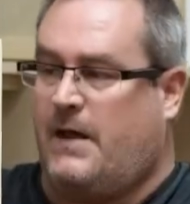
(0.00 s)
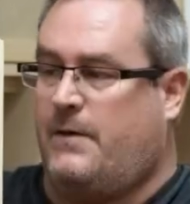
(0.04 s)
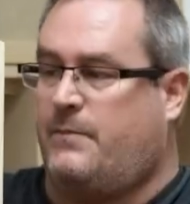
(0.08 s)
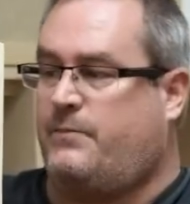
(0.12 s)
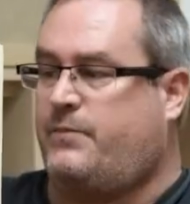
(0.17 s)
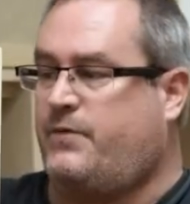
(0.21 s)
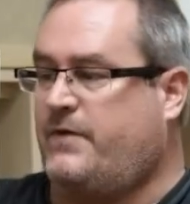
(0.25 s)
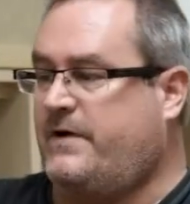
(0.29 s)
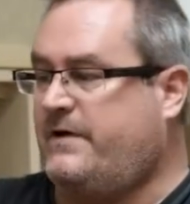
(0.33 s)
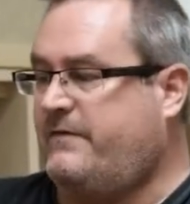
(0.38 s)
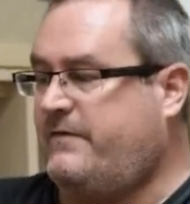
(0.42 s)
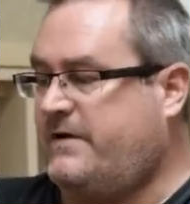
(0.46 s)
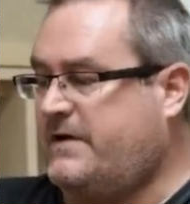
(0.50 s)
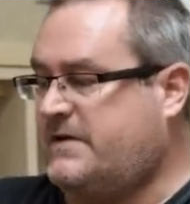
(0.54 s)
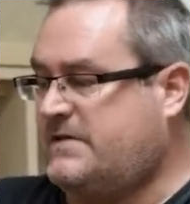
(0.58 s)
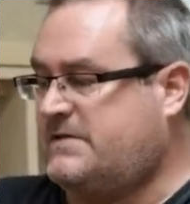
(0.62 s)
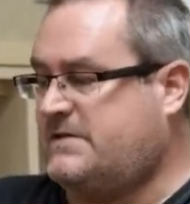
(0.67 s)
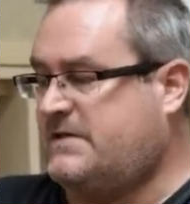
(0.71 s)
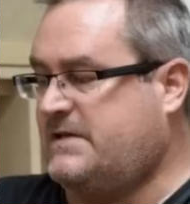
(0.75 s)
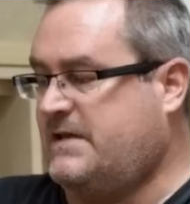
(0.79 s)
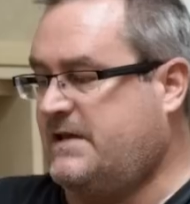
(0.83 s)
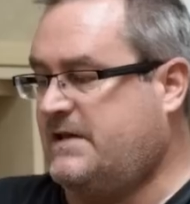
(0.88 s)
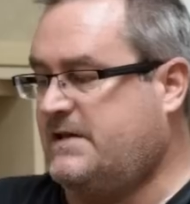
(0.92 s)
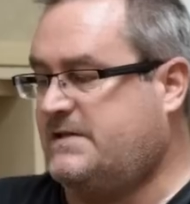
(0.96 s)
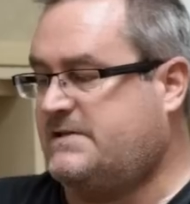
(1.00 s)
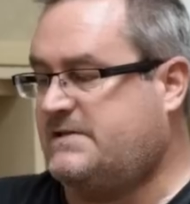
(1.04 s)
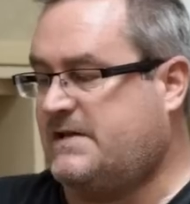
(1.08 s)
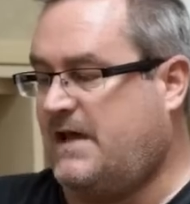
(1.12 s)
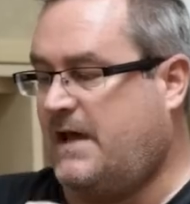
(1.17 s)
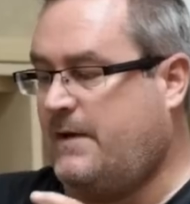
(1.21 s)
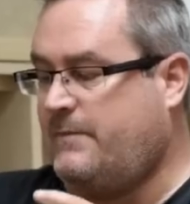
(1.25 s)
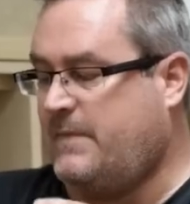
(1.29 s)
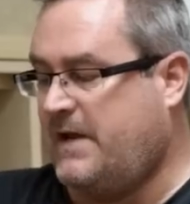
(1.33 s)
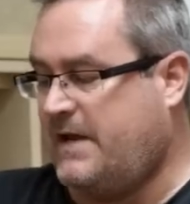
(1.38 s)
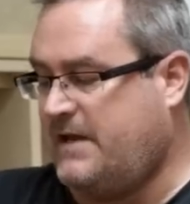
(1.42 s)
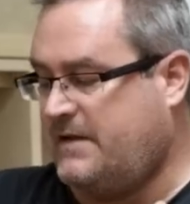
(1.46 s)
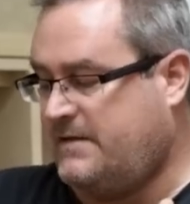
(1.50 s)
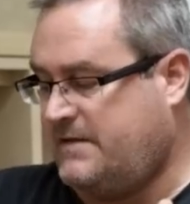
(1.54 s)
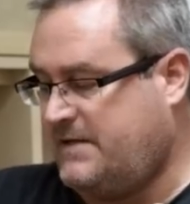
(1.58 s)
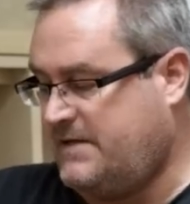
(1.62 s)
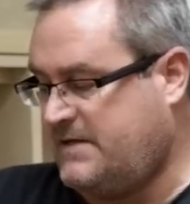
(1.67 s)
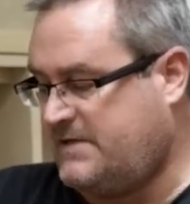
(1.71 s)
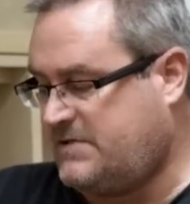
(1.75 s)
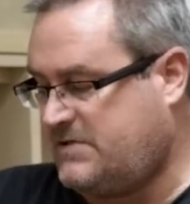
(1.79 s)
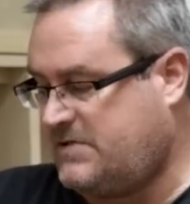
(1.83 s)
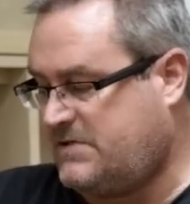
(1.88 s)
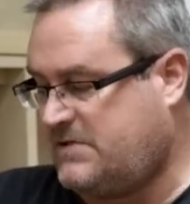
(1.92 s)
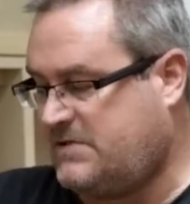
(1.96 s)
Previous to this, I made
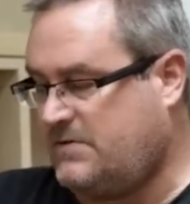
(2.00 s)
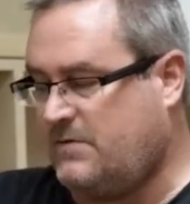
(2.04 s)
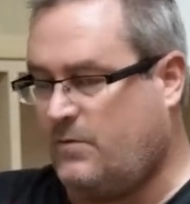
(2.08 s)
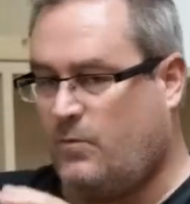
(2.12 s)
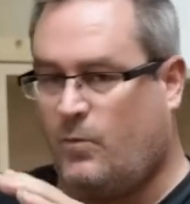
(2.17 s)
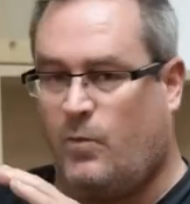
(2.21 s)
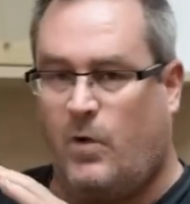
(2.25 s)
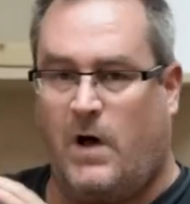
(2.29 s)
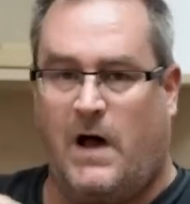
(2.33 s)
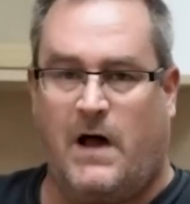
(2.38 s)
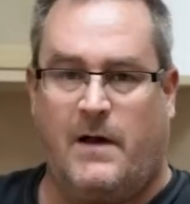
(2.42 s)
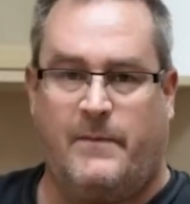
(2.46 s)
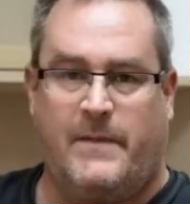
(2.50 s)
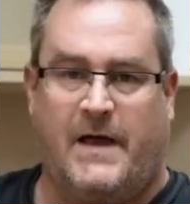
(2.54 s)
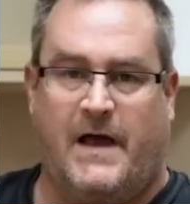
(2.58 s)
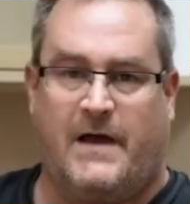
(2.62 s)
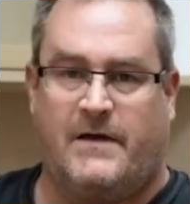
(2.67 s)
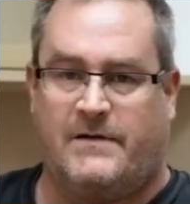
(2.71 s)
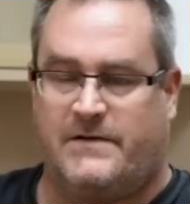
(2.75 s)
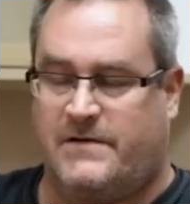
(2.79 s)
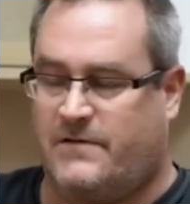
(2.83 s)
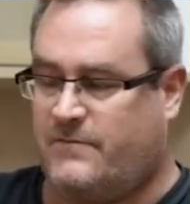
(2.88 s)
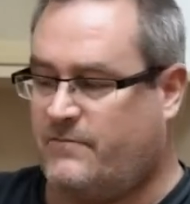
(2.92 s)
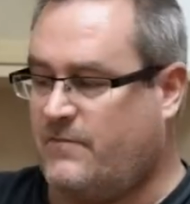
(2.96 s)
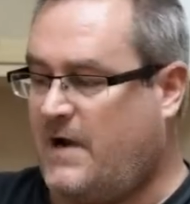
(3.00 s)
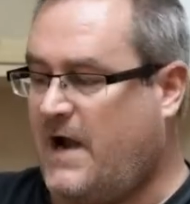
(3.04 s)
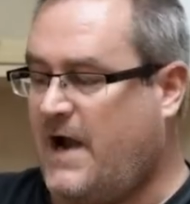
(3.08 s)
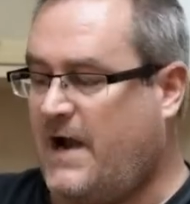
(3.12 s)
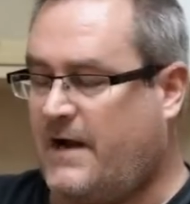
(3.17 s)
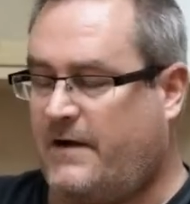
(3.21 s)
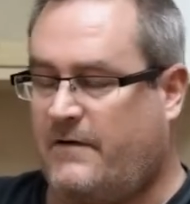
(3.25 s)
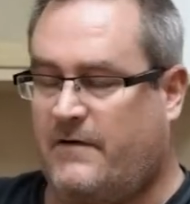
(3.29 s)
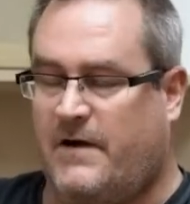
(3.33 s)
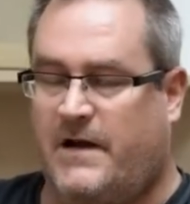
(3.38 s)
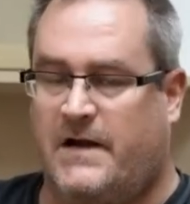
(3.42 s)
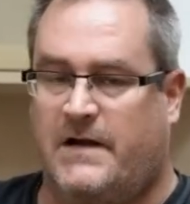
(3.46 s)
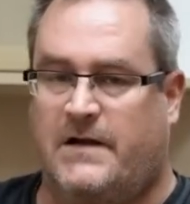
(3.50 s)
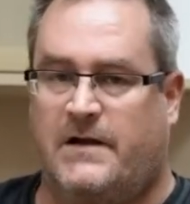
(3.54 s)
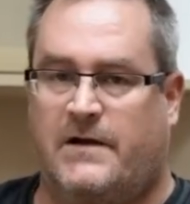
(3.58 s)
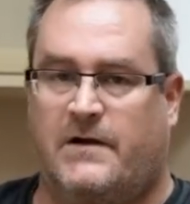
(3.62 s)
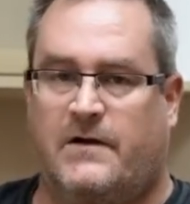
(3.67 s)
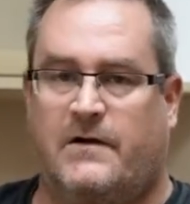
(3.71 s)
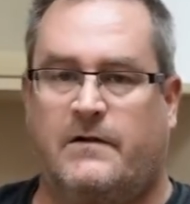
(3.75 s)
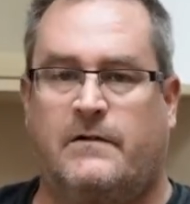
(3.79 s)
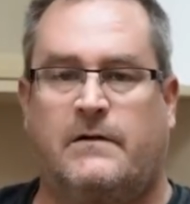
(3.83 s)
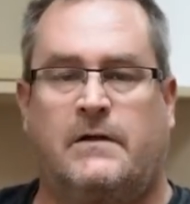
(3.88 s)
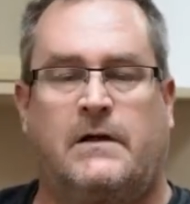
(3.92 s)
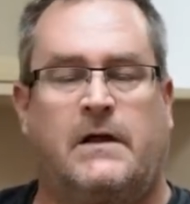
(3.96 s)
this wall-mounted rack right
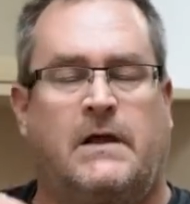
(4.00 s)
here.